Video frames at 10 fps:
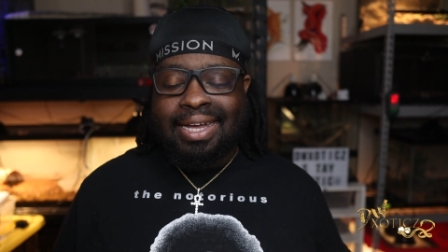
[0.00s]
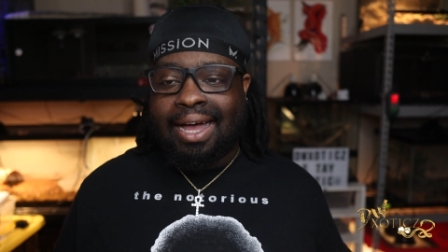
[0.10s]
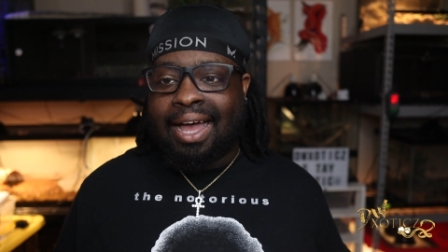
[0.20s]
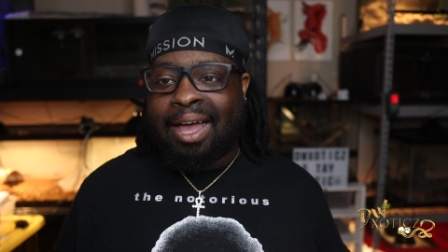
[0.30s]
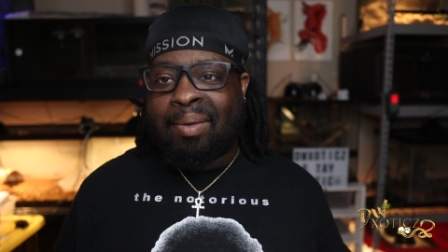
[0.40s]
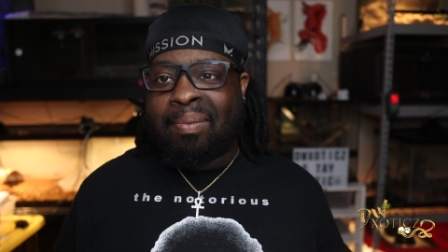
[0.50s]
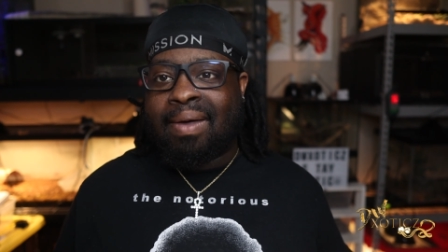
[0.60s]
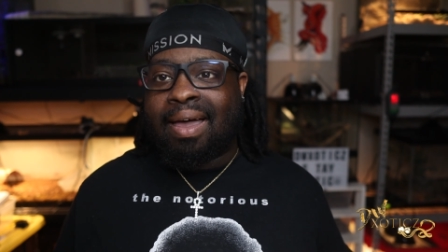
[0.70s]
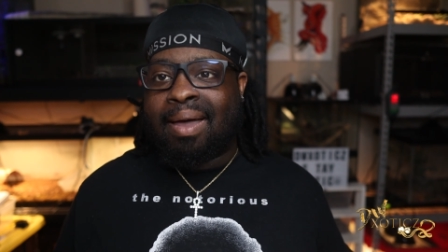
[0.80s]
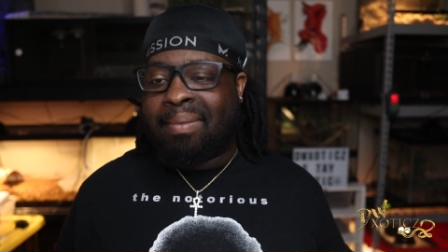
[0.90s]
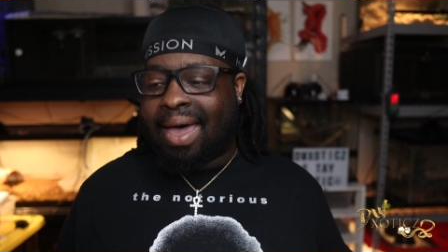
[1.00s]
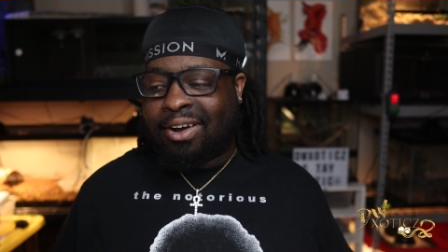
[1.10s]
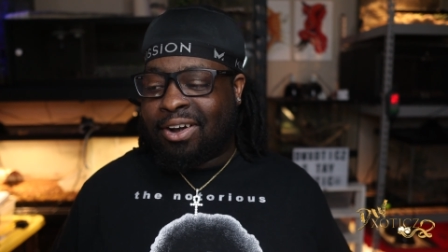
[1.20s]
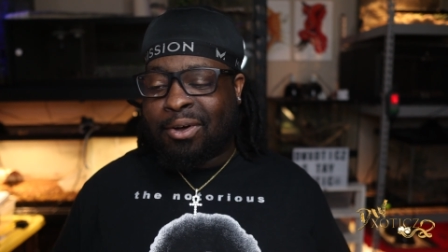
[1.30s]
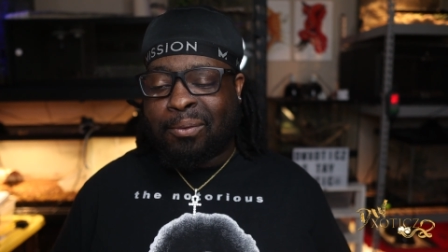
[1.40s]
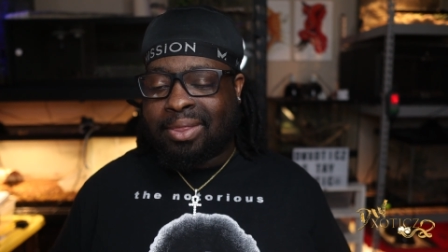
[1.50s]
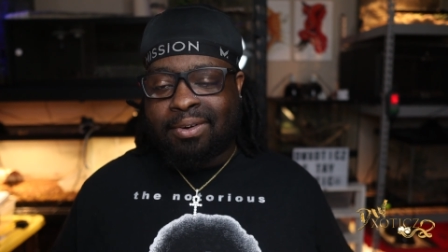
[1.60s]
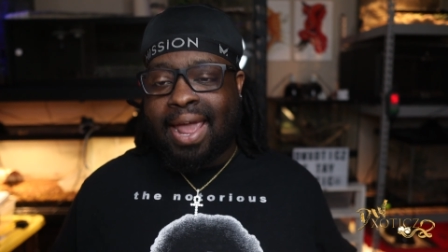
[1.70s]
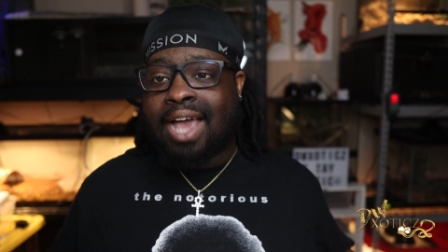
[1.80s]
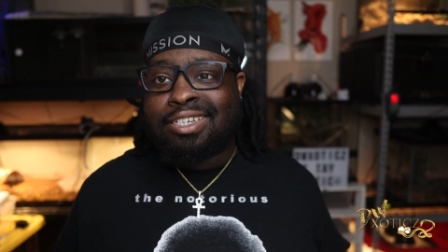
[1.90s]
I don't know what the
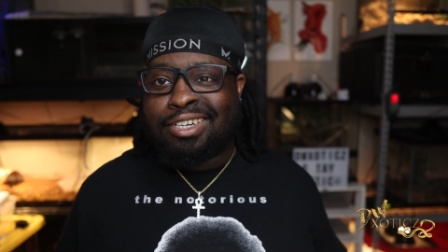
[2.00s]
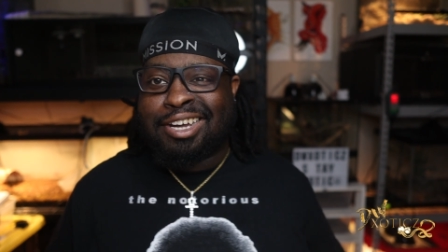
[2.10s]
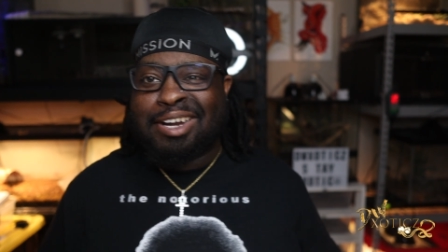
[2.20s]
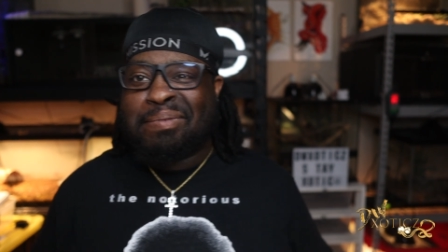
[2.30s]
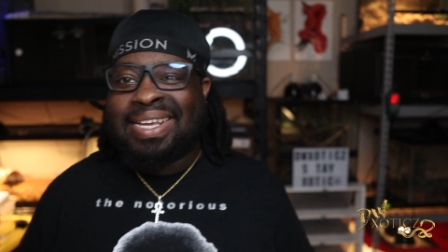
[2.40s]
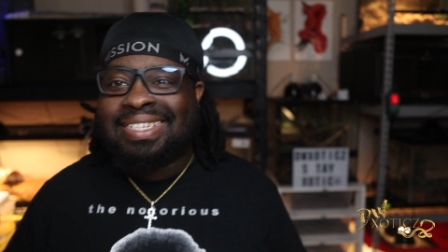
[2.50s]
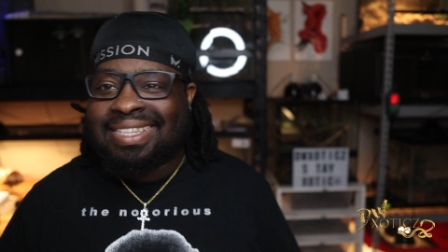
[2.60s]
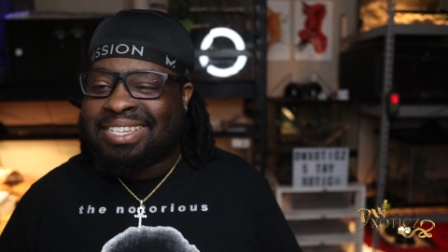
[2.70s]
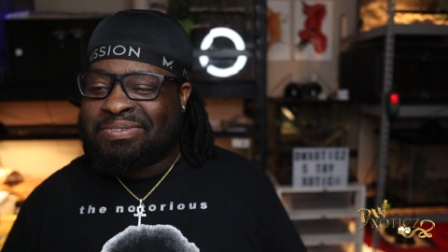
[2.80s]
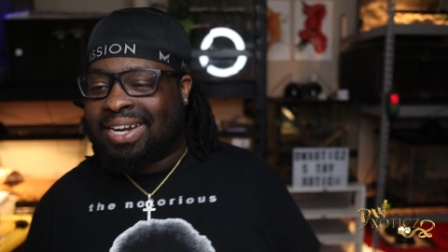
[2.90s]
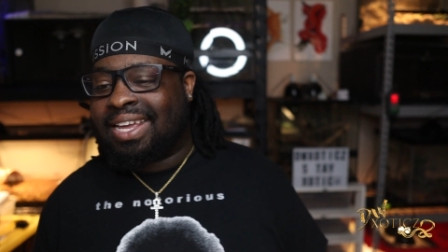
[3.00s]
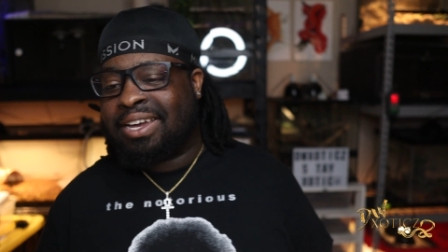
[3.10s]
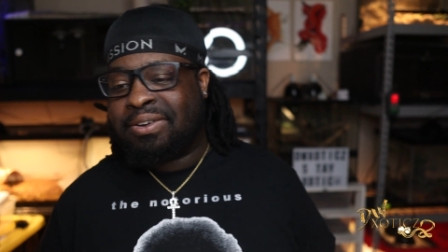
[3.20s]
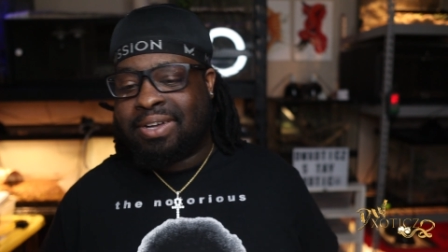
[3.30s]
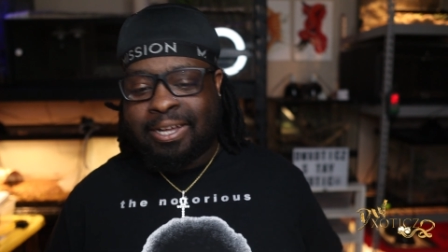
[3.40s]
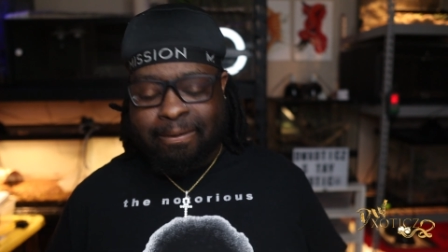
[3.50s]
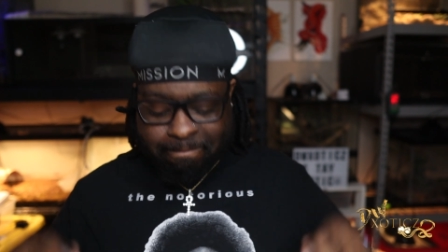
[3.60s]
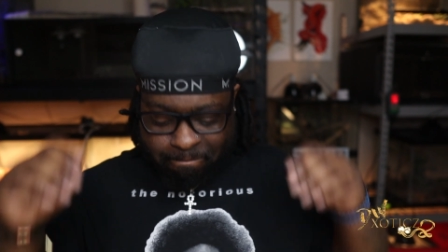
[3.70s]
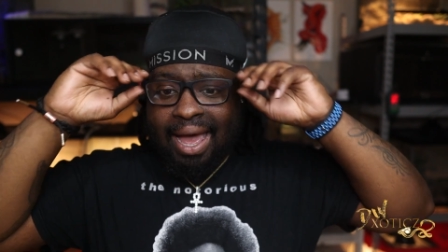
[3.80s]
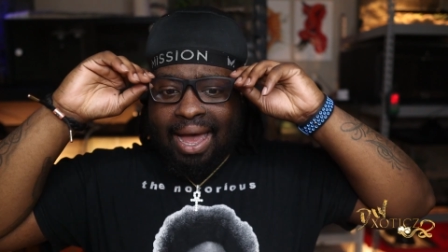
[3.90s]
reactions are going to be to this video.